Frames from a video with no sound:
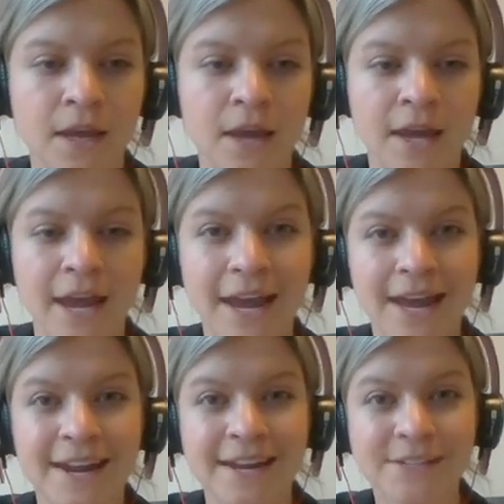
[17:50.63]

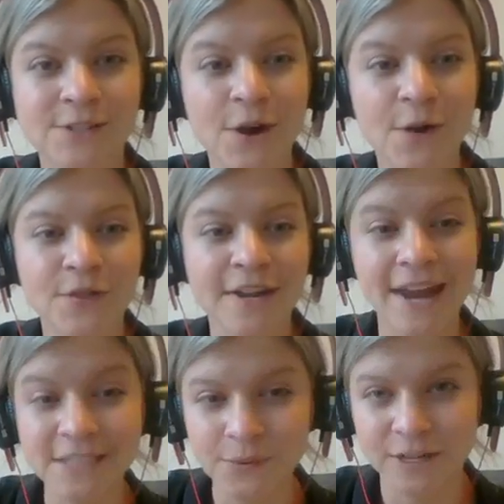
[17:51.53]
And so the
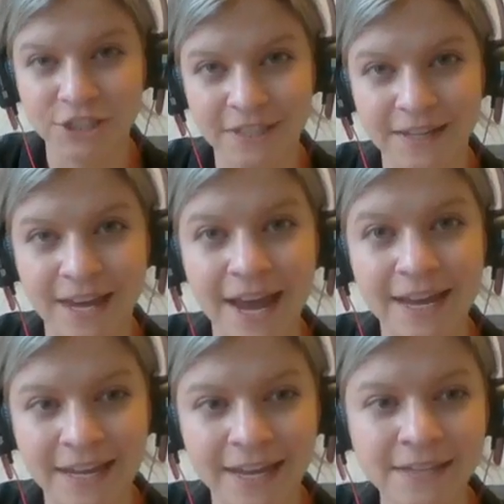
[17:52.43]
next question that I
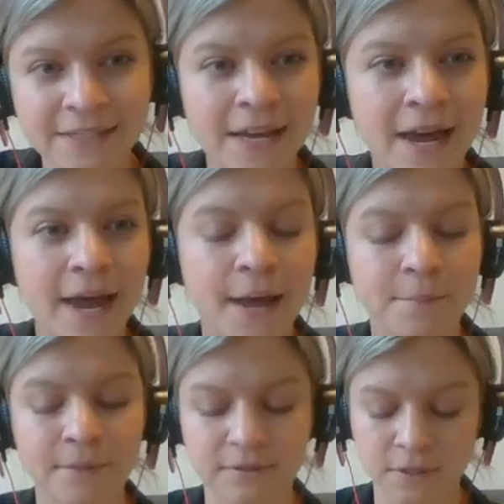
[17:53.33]
get,
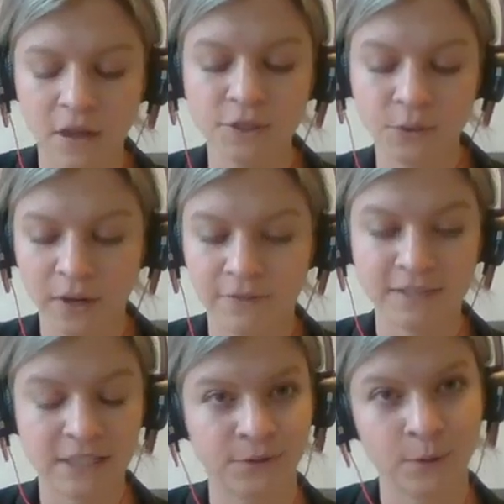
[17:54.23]
it's also kind of a
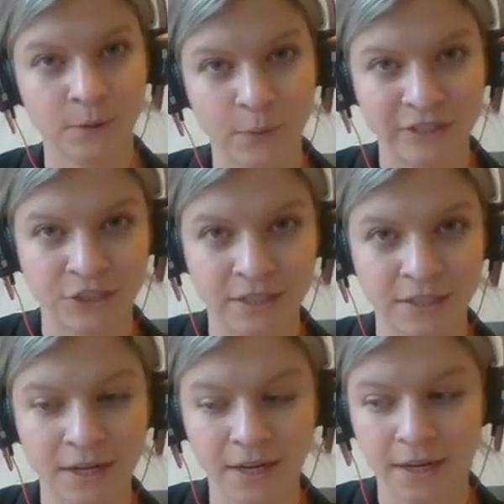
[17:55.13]
difficult
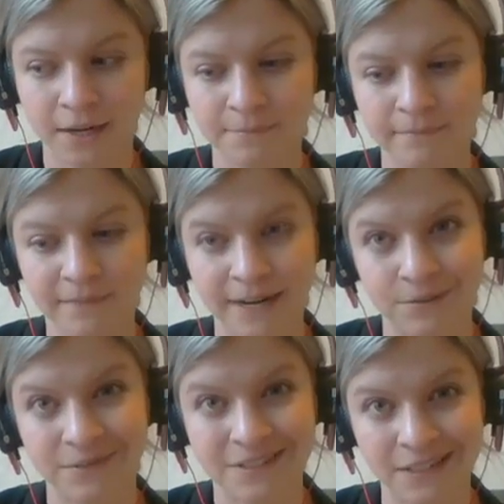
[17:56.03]
question that I
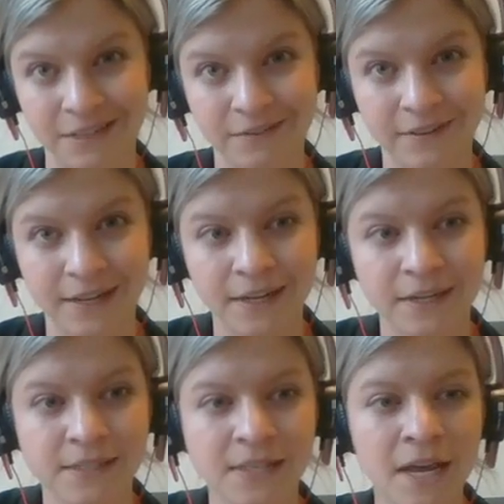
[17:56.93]
receive,
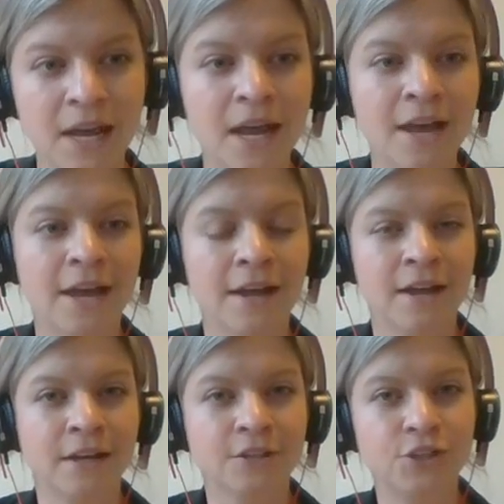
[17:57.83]
is
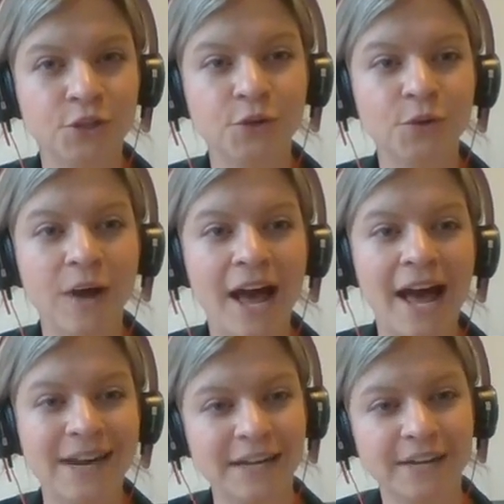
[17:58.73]
do
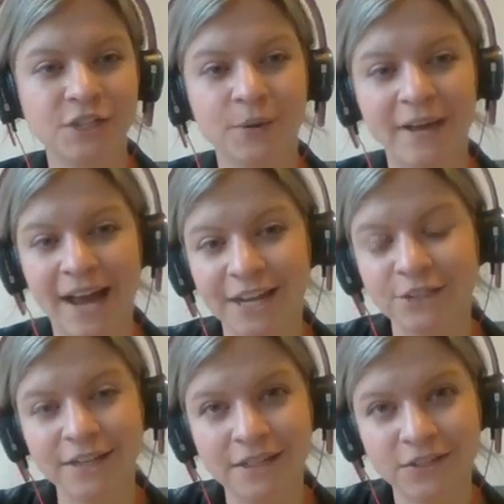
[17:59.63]
I need to
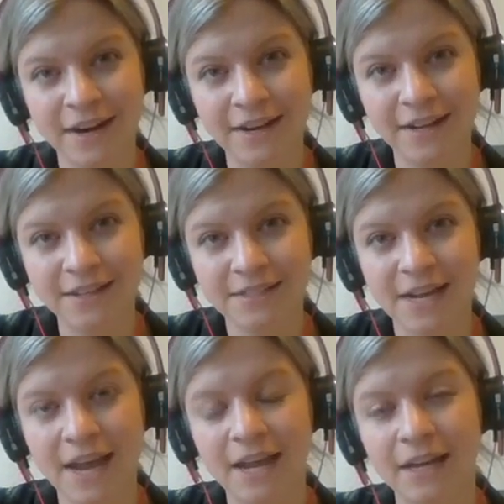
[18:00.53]
rehydrate the dried yeast,
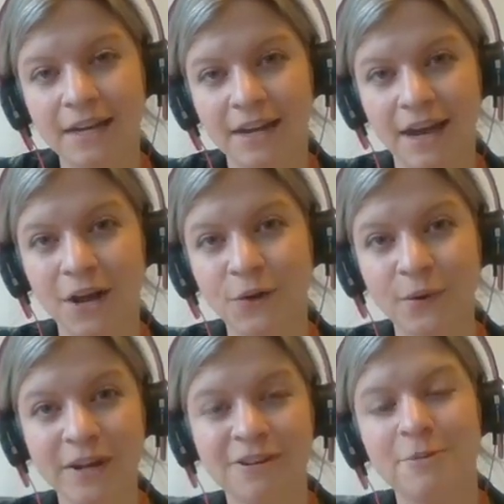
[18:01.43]
and how
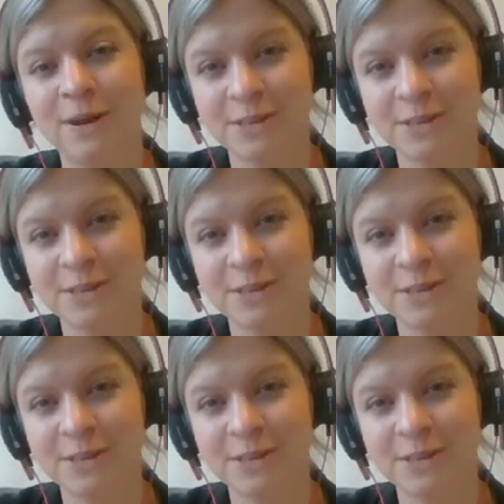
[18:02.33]
do I go about